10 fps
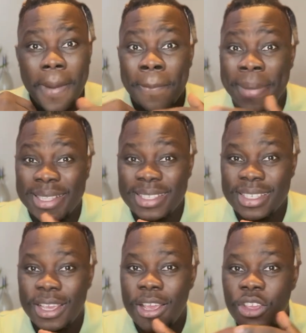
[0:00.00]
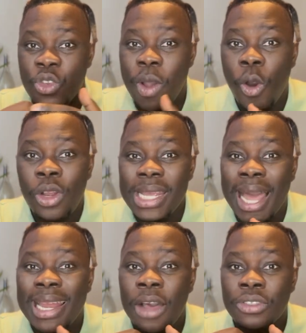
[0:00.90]
But you are only
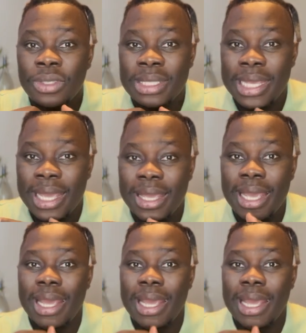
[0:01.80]
allowed to stay